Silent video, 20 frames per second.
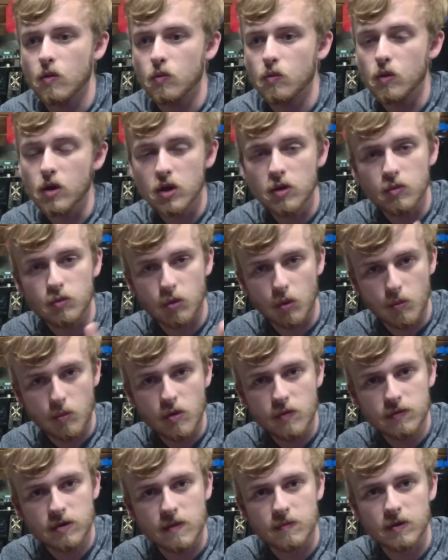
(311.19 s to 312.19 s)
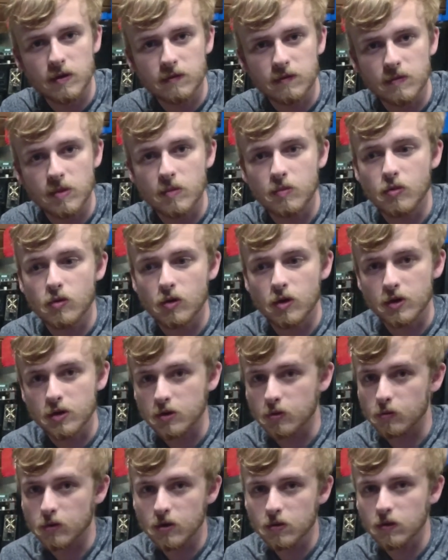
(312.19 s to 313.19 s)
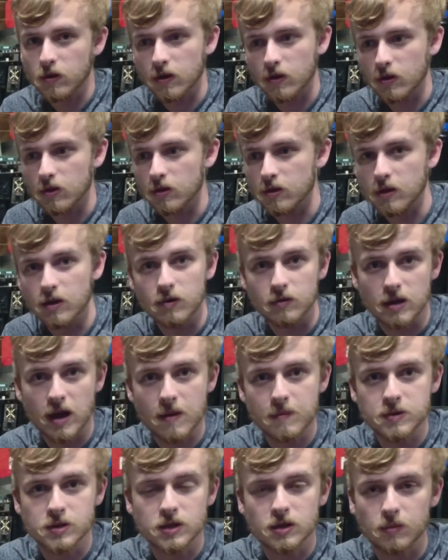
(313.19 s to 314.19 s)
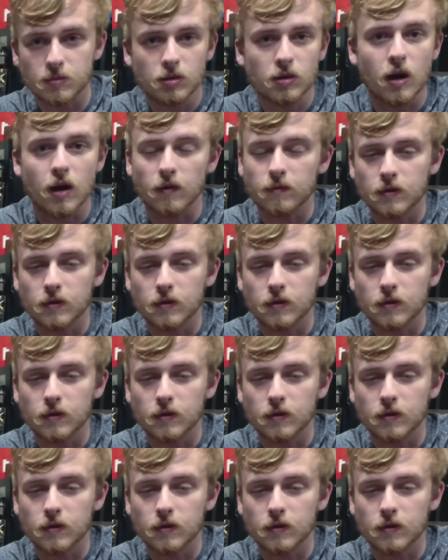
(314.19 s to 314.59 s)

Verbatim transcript: when you remove something from the board, you're risking you know damaging the product.